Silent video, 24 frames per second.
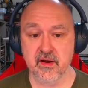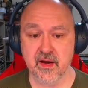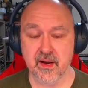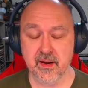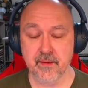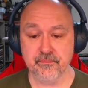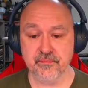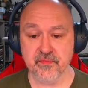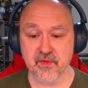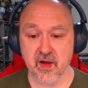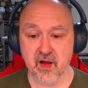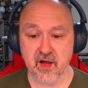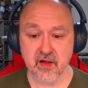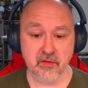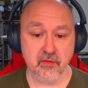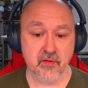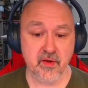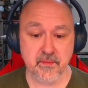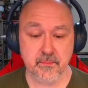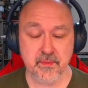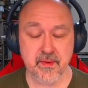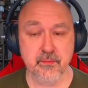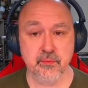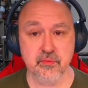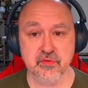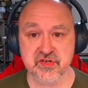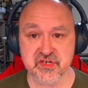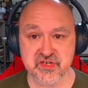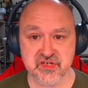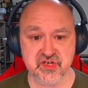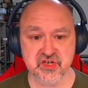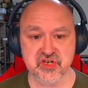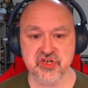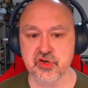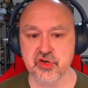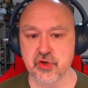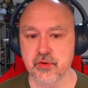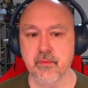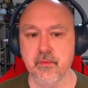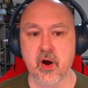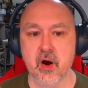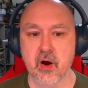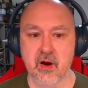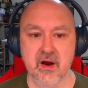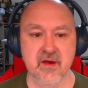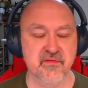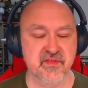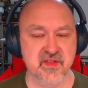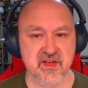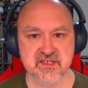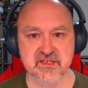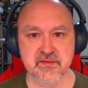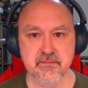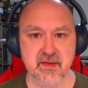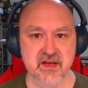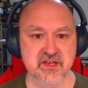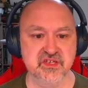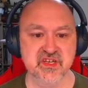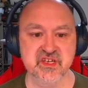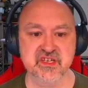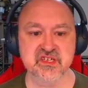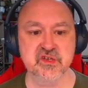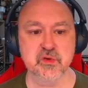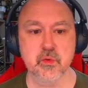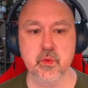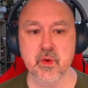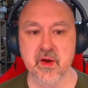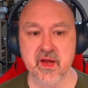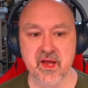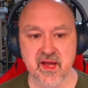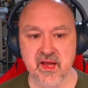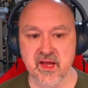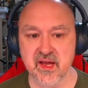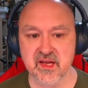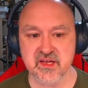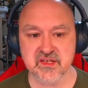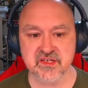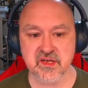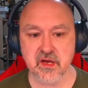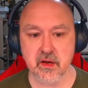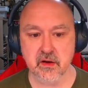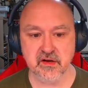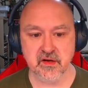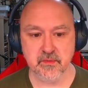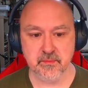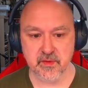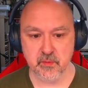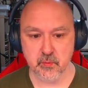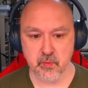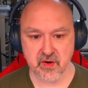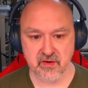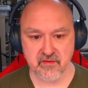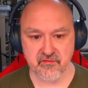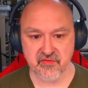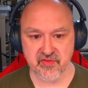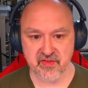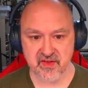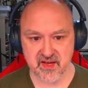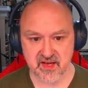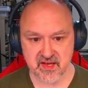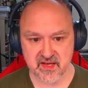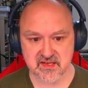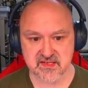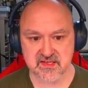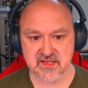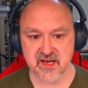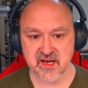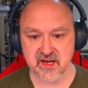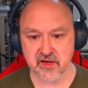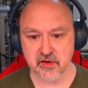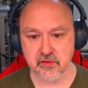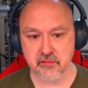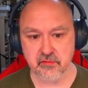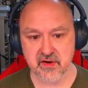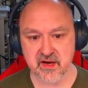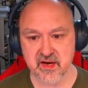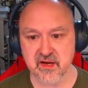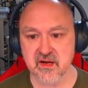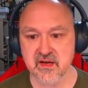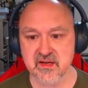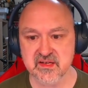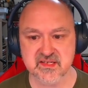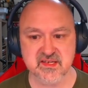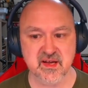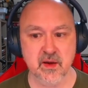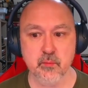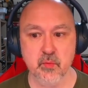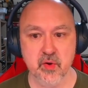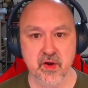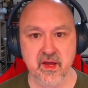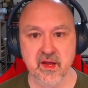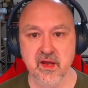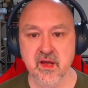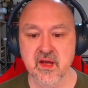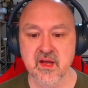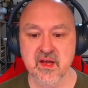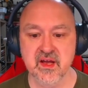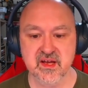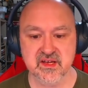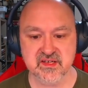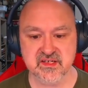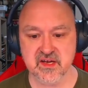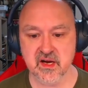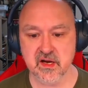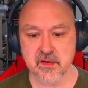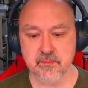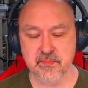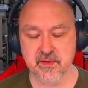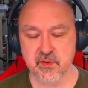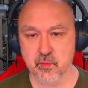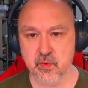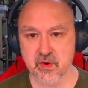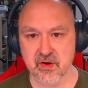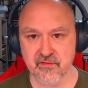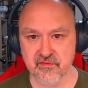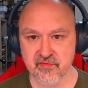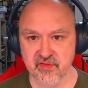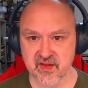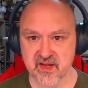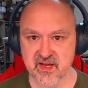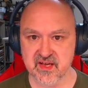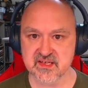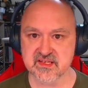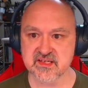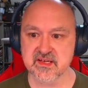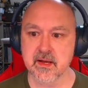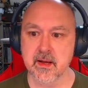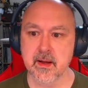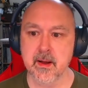A lot of people just assume, oh, if there's a magic square, it's going to be one of these in a grid somewhere. It's going to be one of these,